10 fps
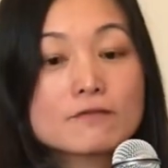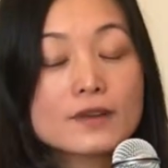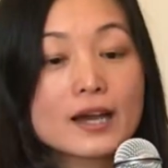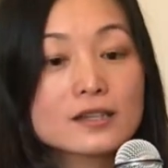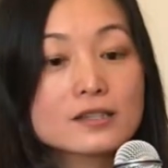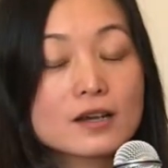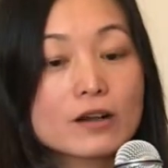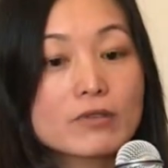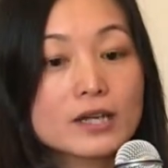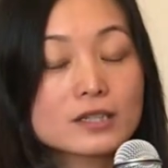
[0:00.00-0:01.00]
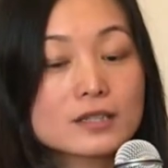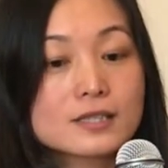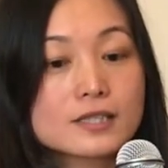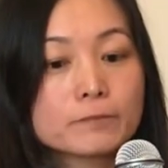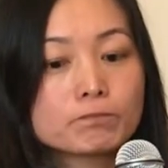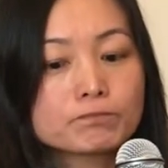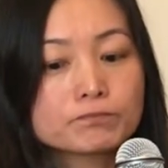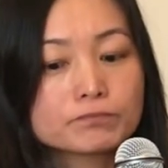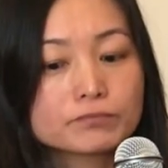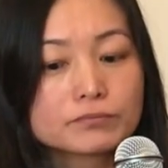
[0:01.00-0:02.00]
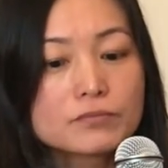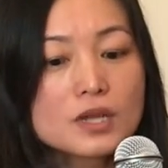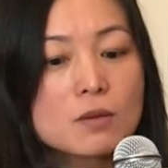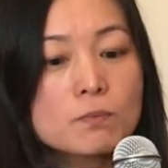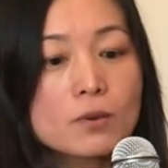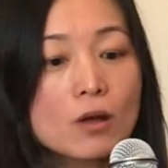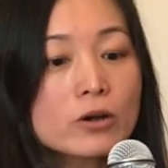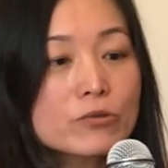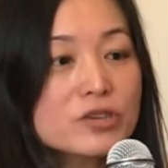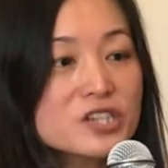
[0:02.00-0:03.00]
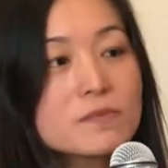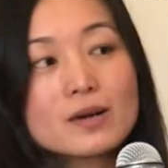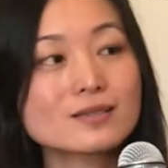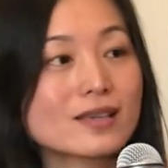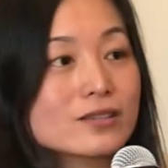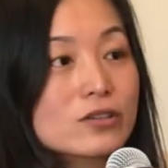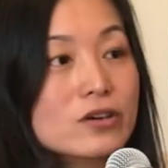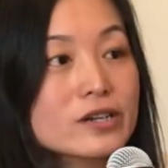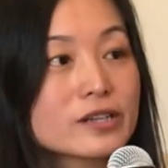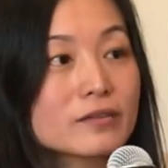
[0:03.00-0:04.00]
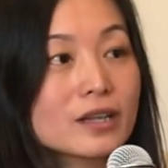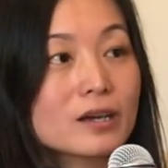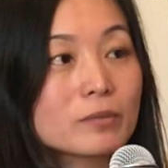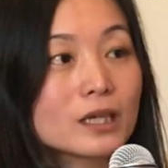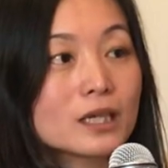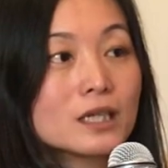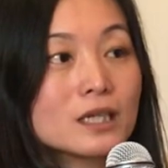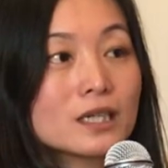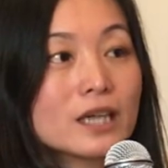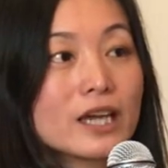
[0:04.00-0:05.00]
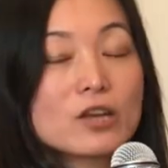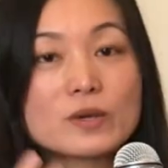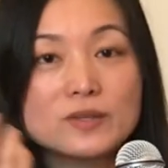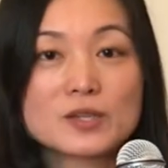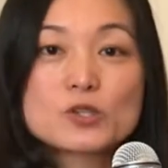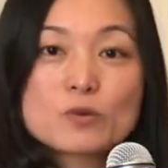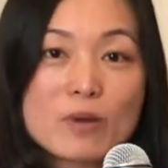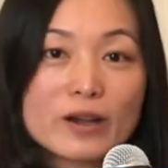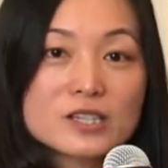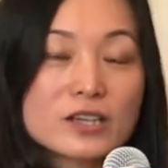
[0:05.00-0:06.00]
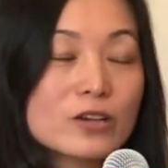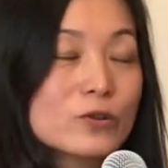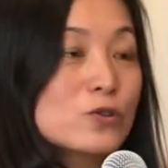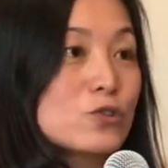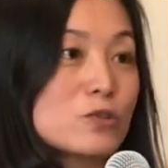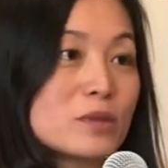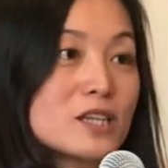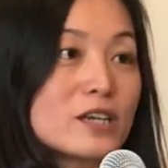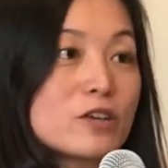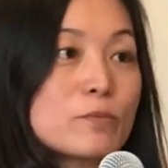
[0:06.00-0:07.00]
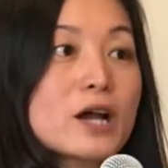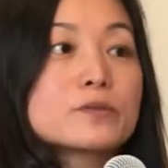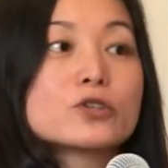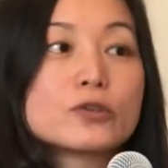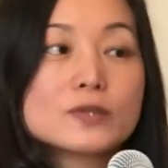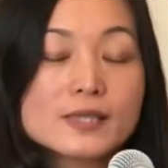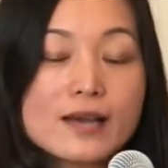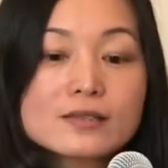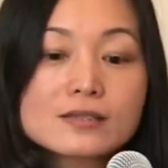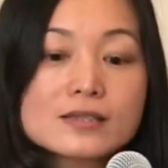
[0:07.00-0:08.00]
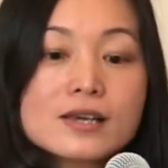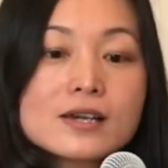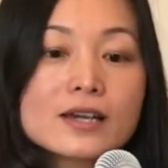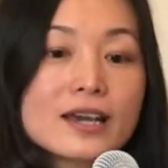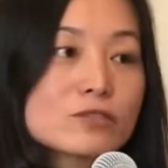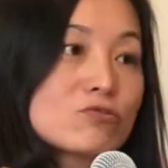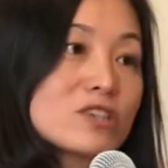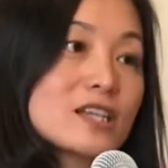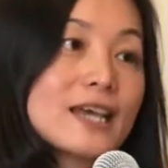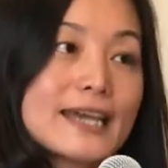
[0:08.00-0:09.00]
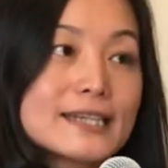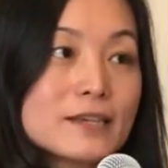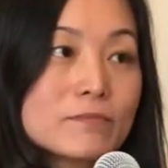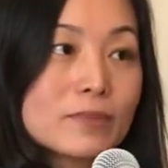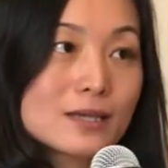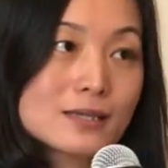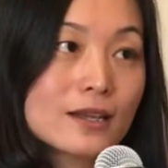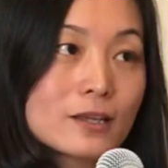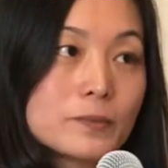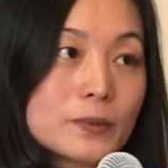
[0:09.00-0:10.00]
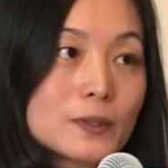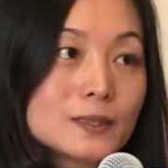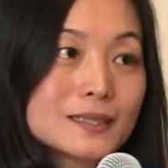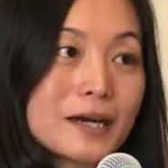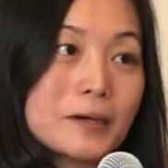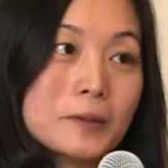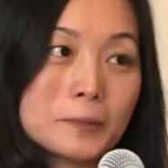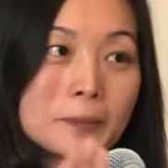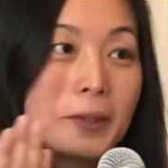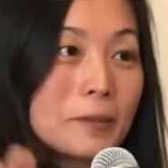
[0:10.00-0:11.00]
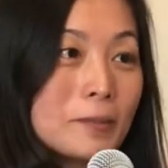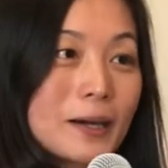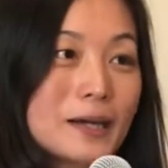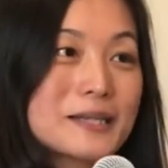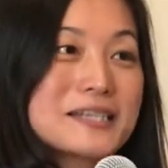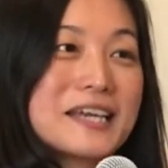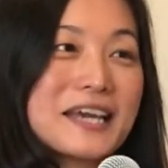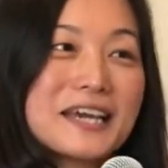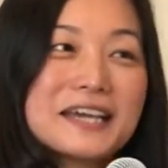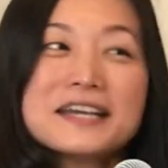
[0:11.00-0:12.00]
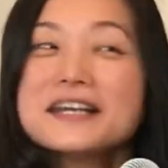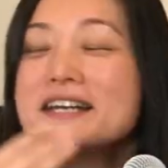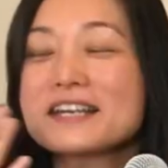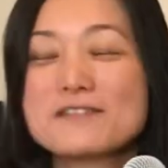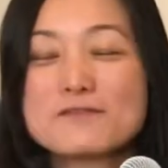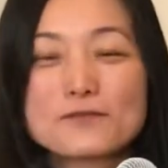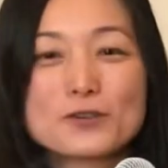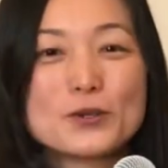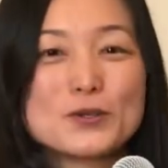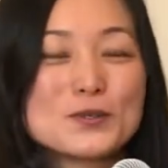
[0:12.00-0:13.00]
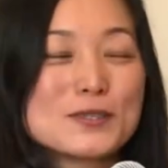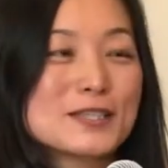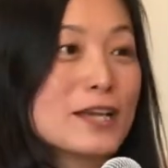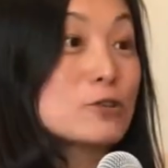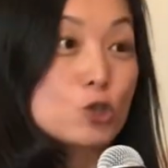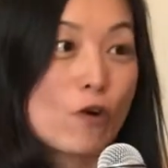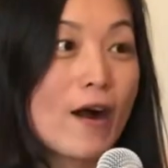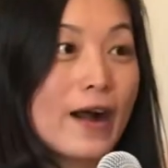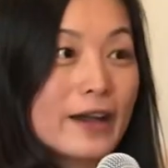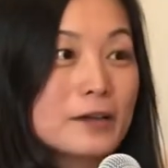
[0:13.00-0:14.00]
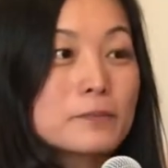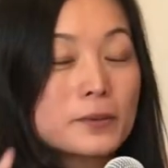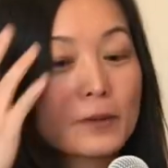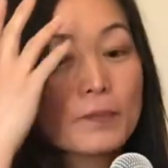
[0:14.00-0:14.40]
In fact, I read this blog written by Seth Godin. mean, anyone's into marketing or social media, you perhaps know Seth. He has written 18 bestseller books on marketing, influence, and tribe.